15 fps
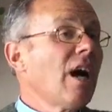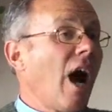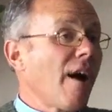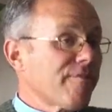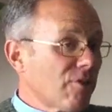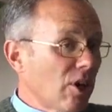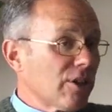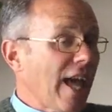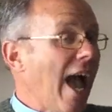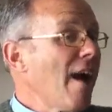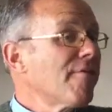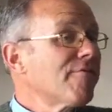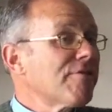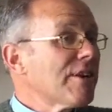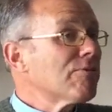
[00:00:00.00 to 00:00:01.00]
I've got
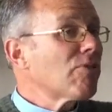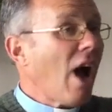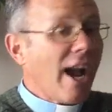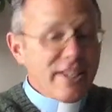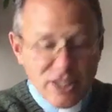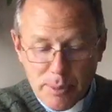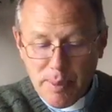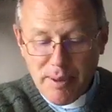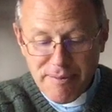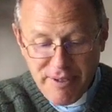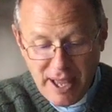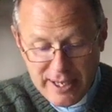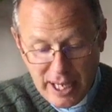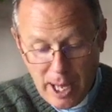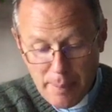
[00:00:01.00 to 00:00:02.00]
every right to be
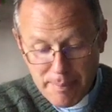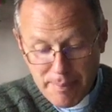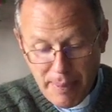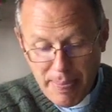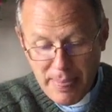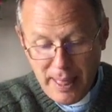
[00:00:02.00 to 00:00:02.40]
fed up.